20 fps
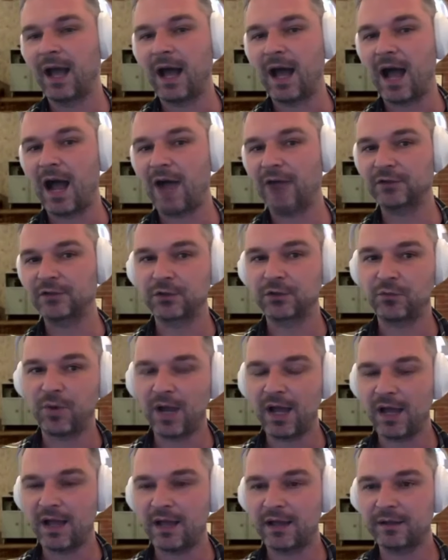After a
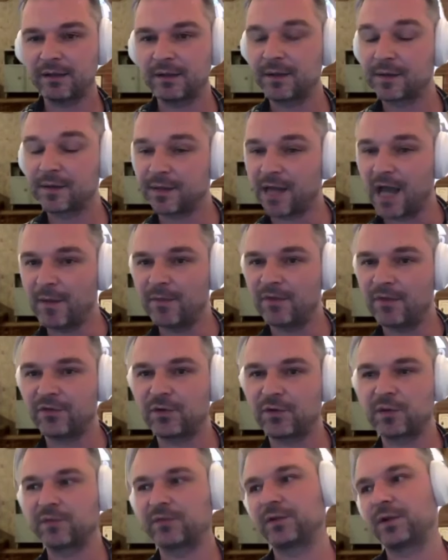while, some of
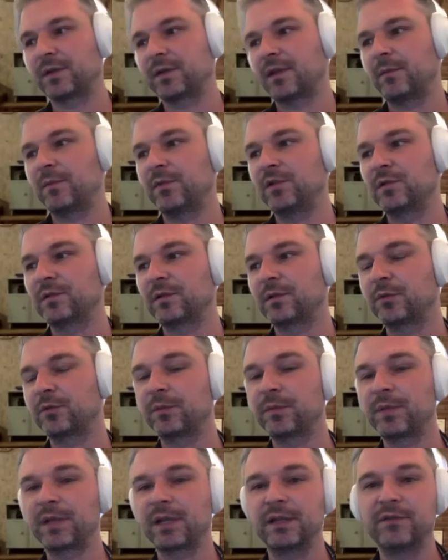those first-time users
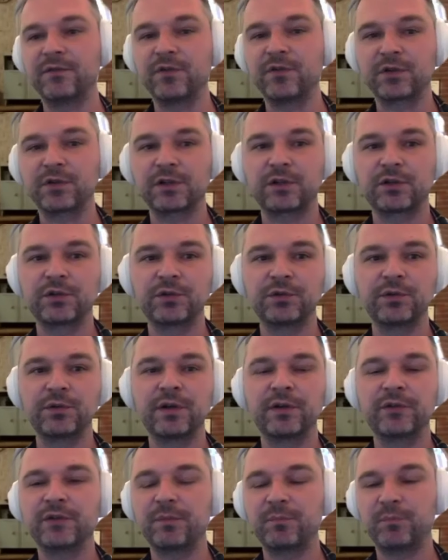will be converted to
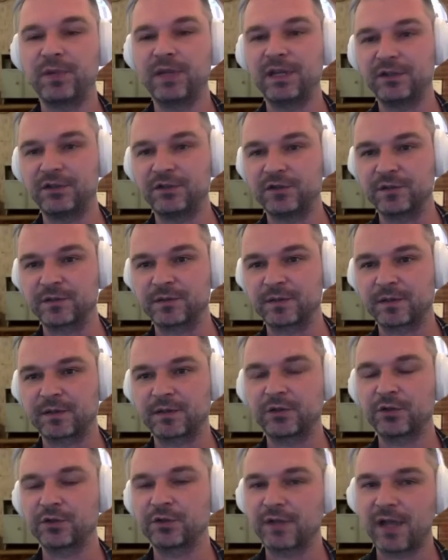repeat users.
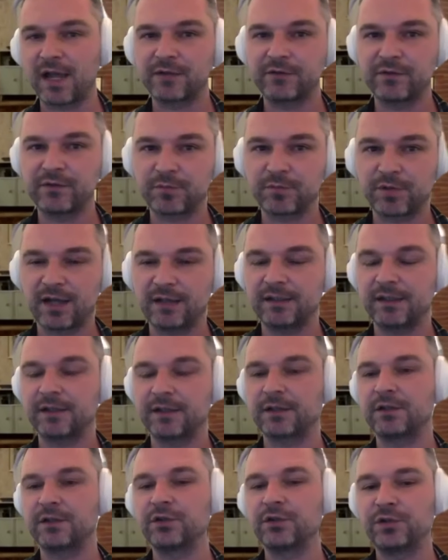You like the
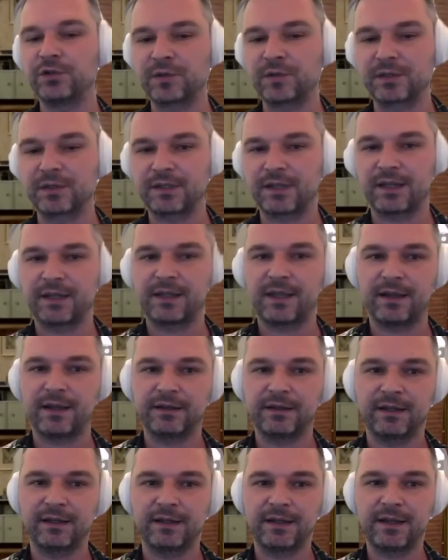product, you use it
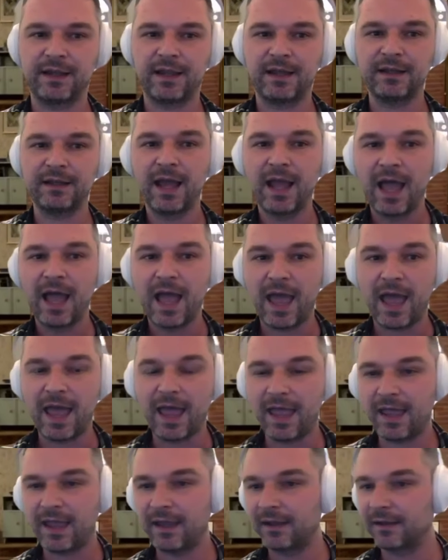again and again.
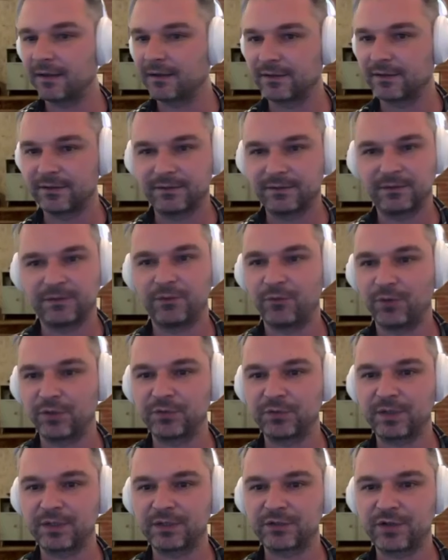And what
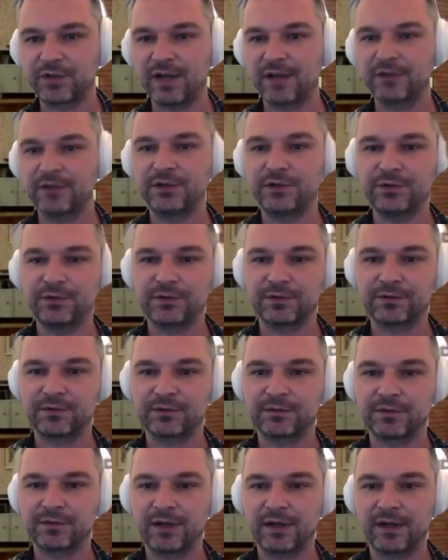we're trying to do,
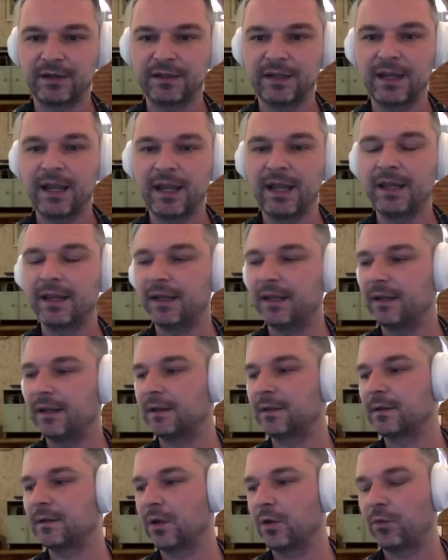right,
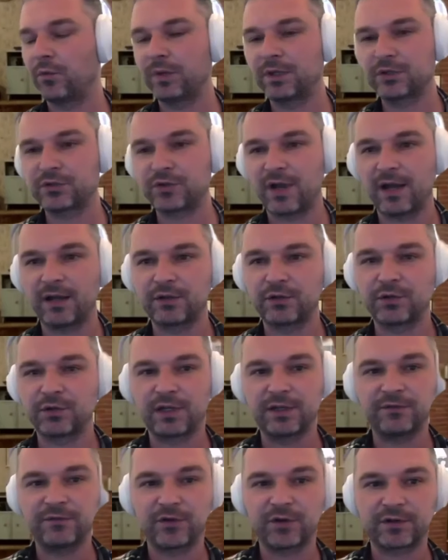is we're trying to
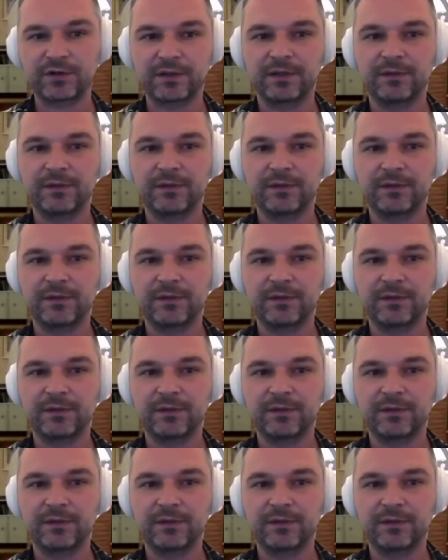convert